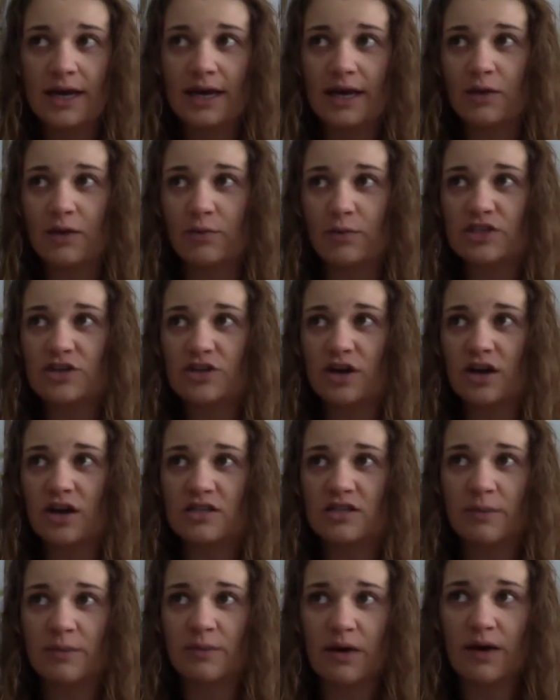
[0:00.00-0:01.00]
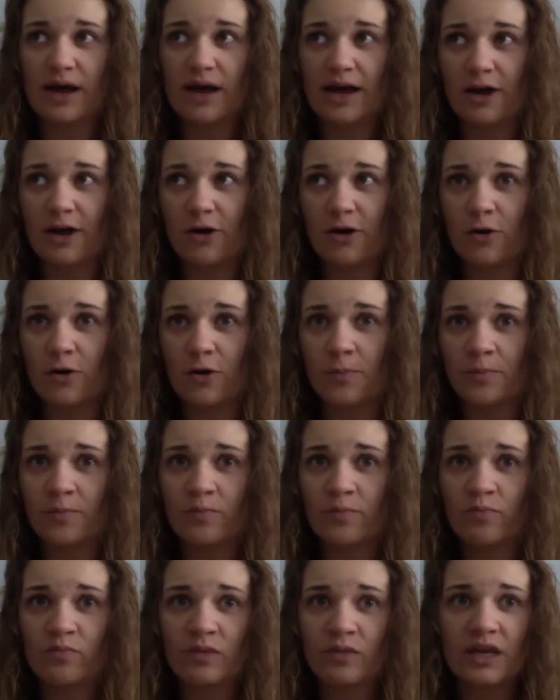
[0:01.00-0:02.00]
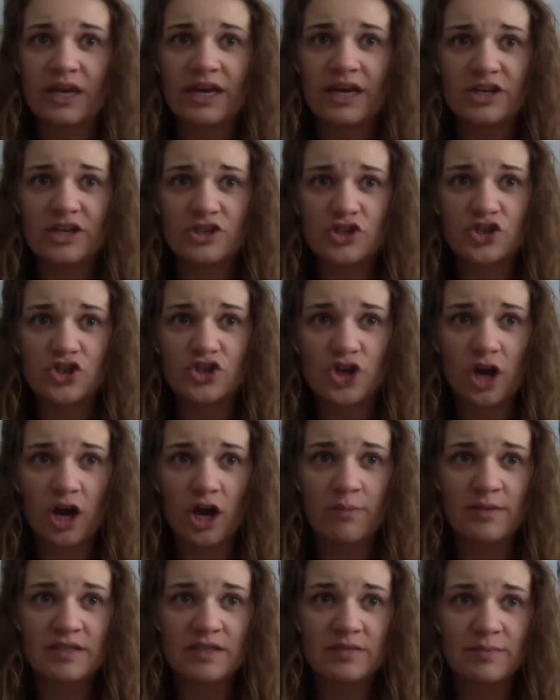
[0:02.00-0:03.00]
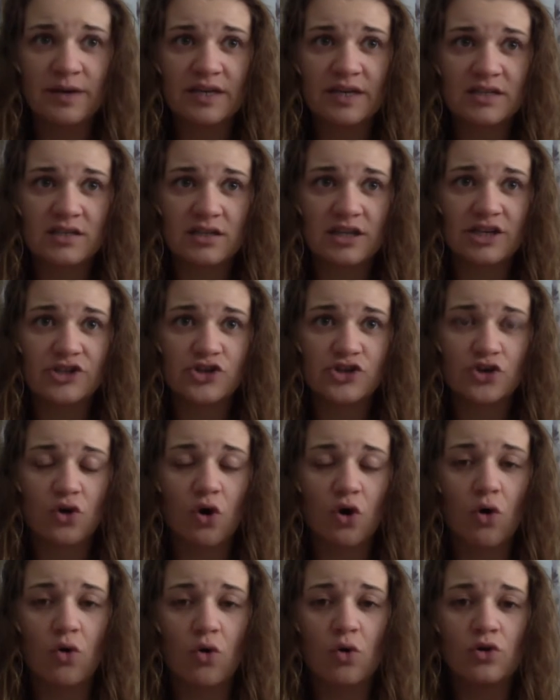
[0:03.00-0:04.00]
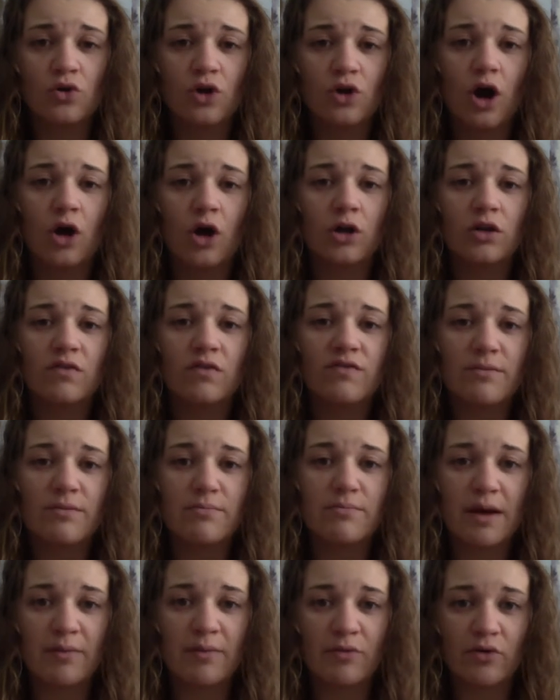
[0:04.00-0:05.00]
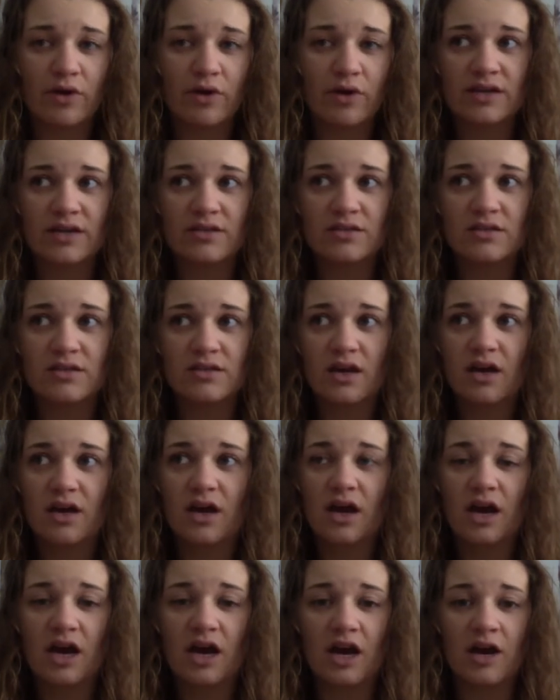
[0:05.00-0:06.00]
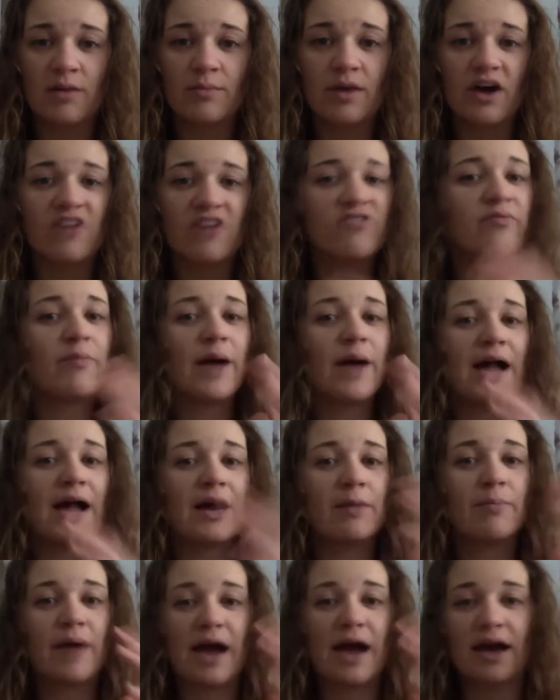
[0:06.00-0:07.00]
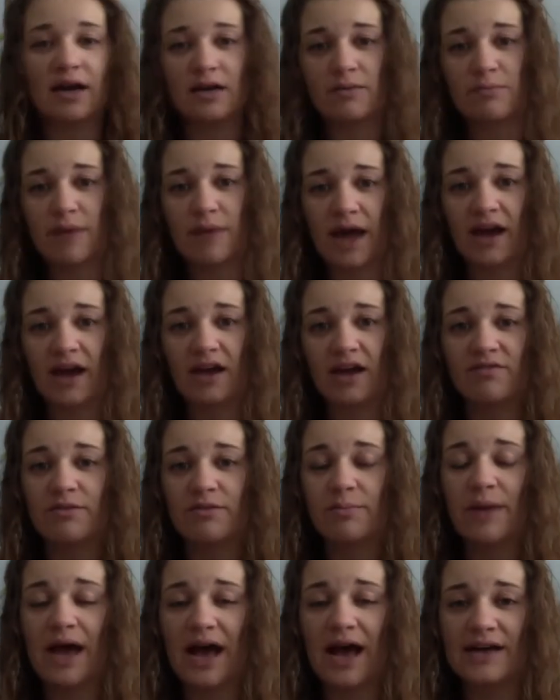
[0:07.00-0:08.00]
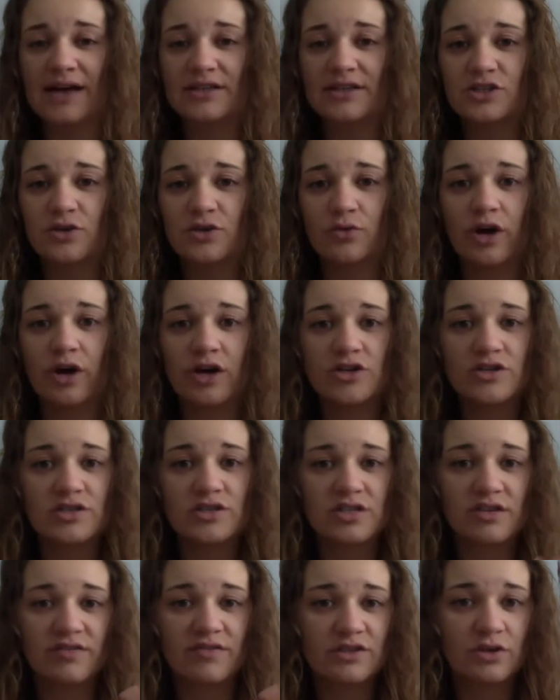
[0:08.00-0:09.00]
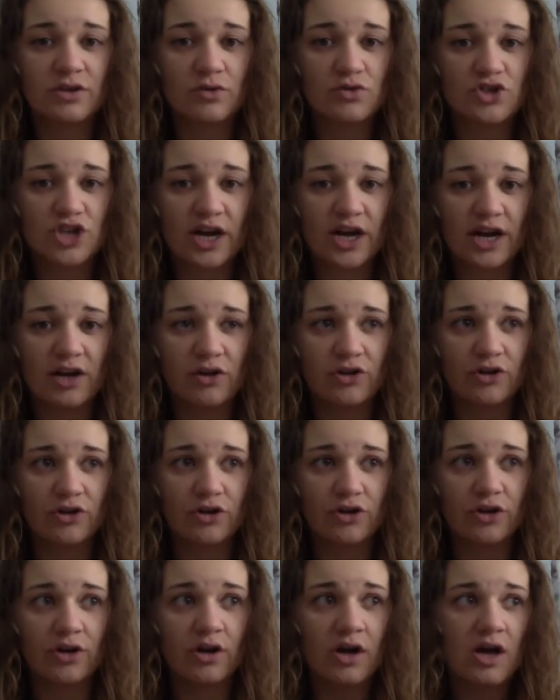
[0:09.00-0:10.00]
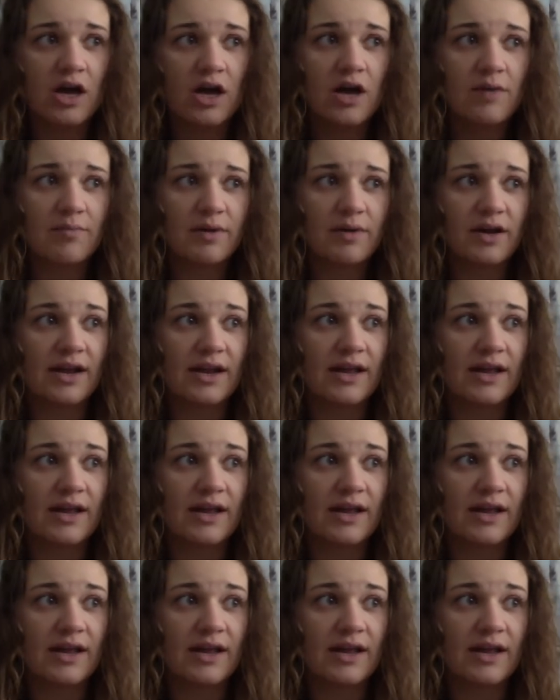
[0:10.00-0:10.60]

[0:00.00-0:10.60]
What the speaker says: And we talked about how his job is basically to hold all of the memories of back of the past. So not just of his own childhood, but